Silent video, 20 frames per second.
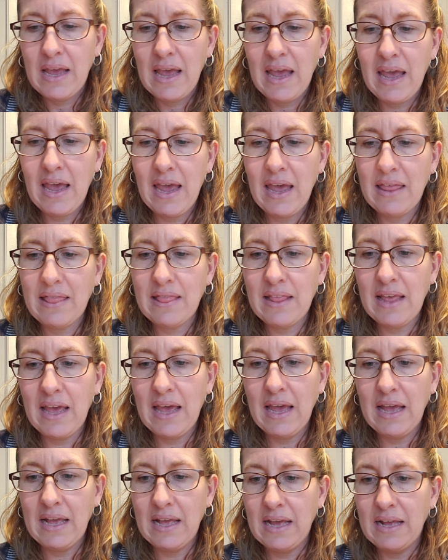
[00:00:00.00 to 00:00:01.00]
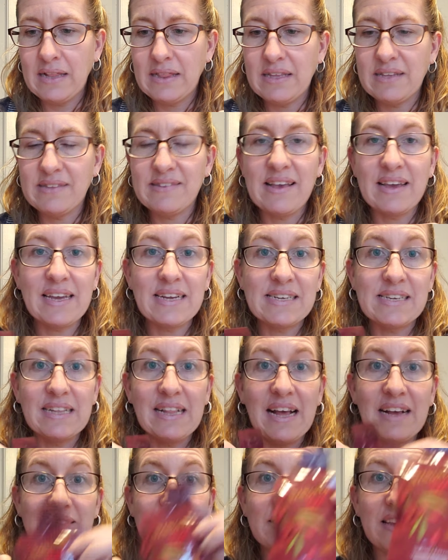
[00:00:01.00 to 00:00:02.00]
And then the second to
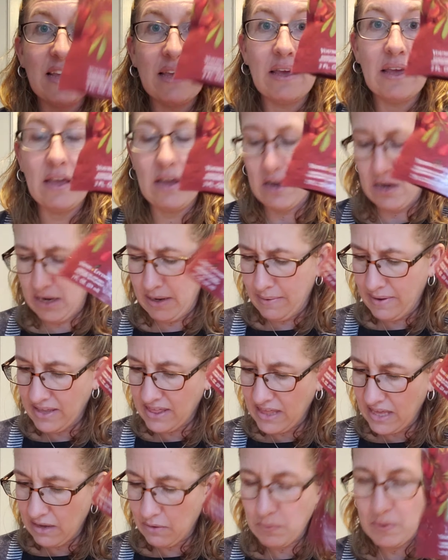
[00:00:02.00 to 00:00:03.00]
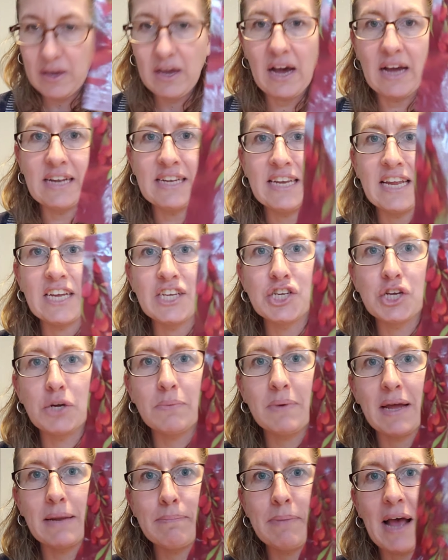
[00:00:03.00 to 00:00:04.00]
last day, I think we got Ningxia
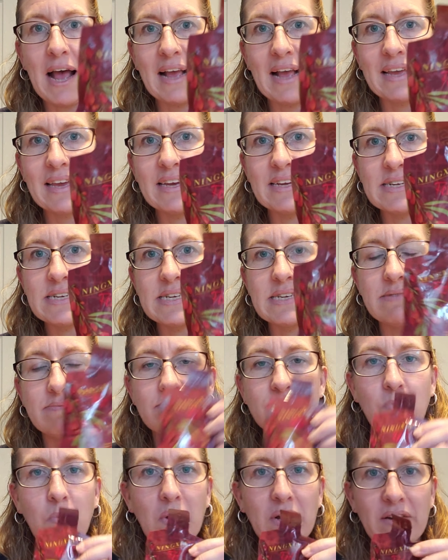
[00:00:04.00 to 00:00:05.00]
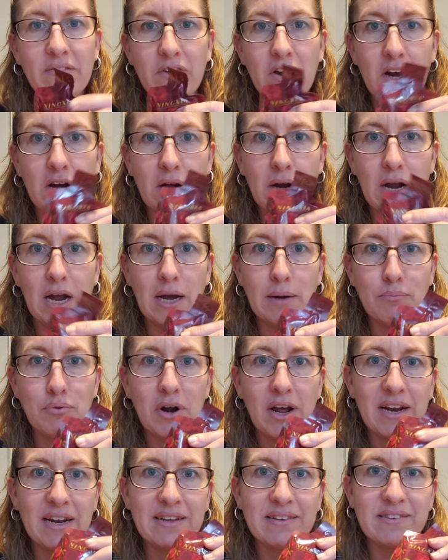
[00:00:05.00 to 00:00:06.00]
Red Packet, one of our
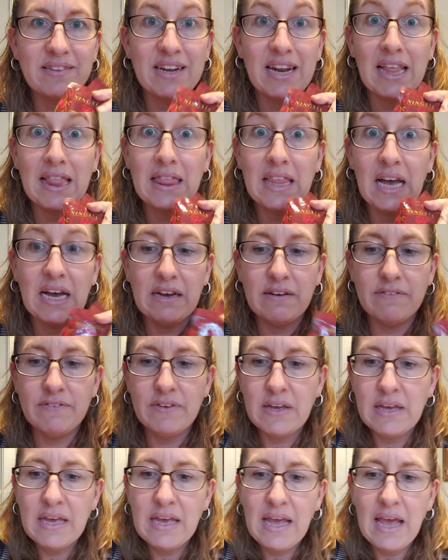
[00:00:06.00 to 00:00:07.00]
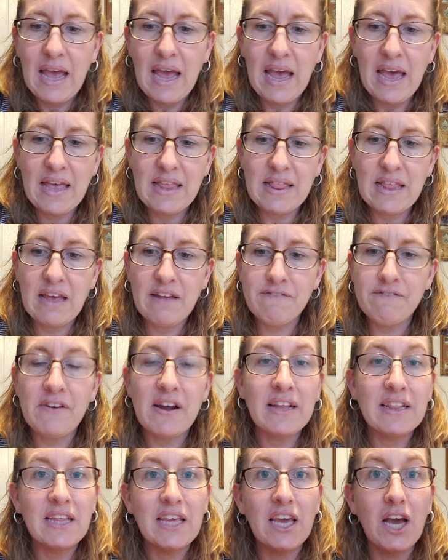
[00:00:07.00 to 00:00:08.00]
products that I love. And then
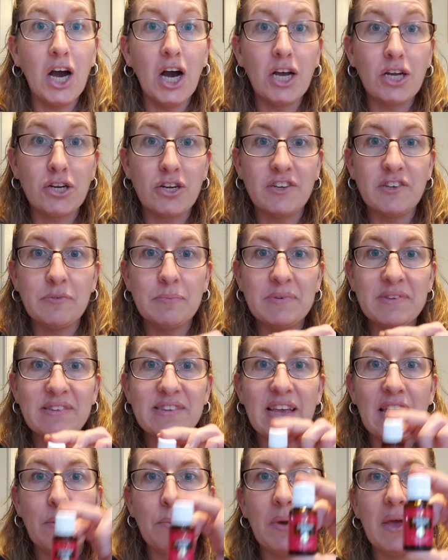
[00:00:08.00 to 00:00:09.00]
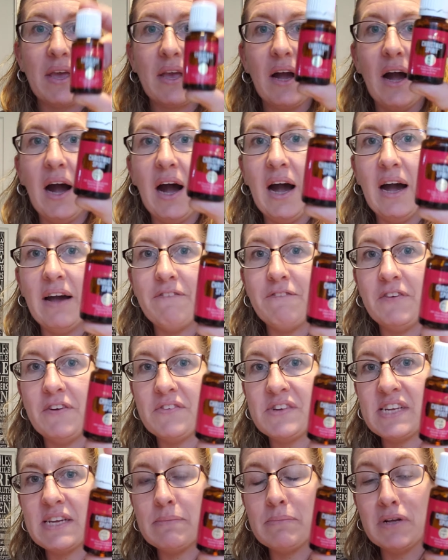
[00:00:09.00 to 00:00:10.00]
finally on Christmas Day, we got
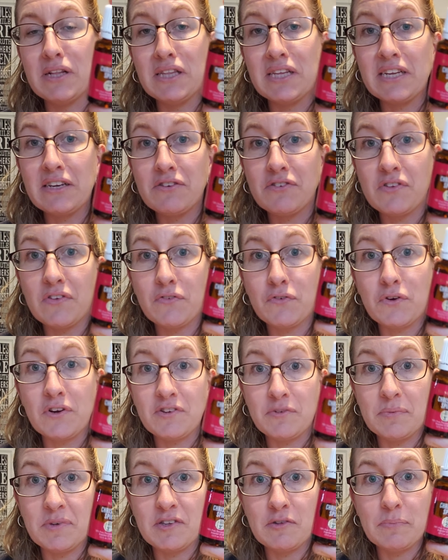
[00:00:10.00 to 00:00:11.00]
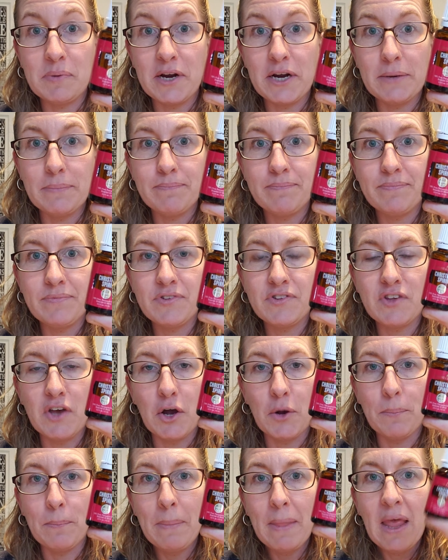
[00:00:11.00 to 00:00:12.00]
15 milliliters of Christmas Spirit.
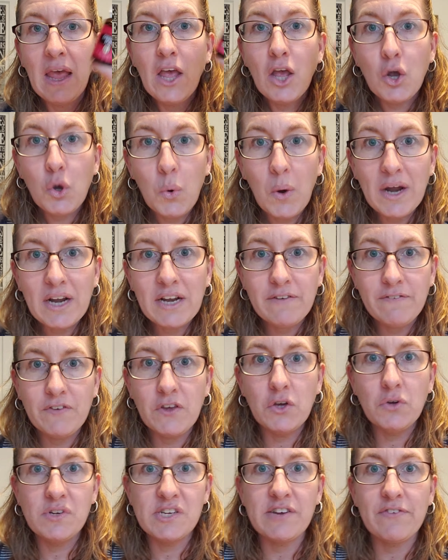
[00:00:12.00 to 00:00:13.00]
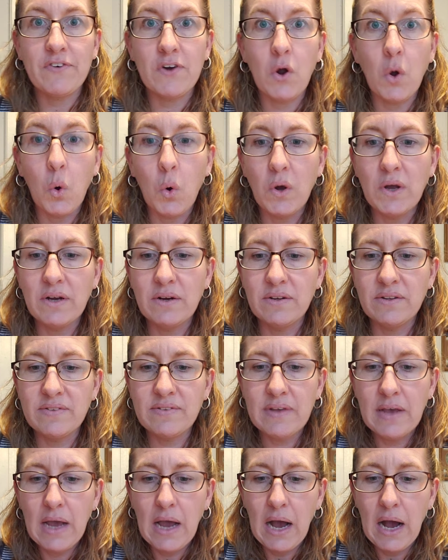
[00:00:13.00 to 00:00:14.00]
So quite a few different
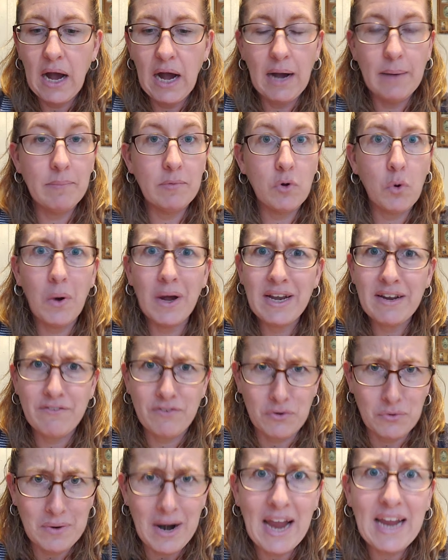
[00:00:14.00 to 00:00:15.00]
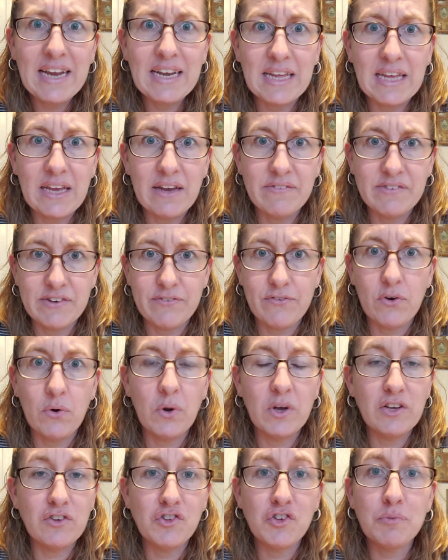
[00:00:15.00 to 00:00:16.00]
oils, quite a variety of different
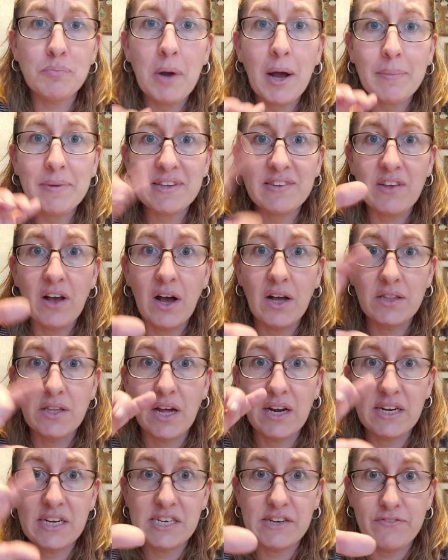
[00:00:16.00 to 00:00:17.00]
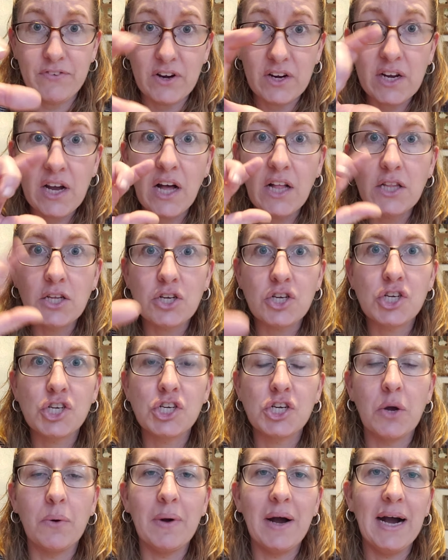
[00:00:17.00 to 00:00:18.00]
oils. You probably saw a lot of different colors
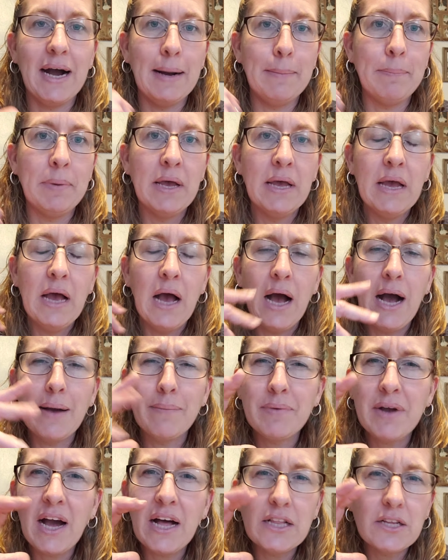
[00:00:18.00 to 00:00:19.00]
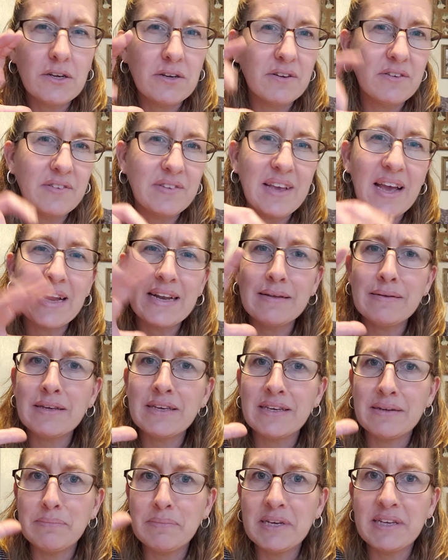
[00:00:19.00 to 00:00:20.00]
show up. Colors kind of
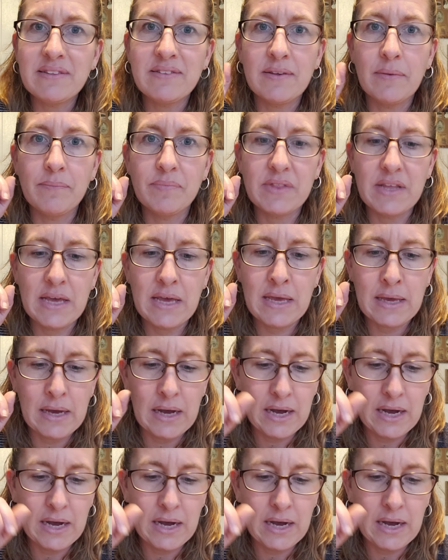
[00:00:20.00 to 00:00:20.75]
can mean something.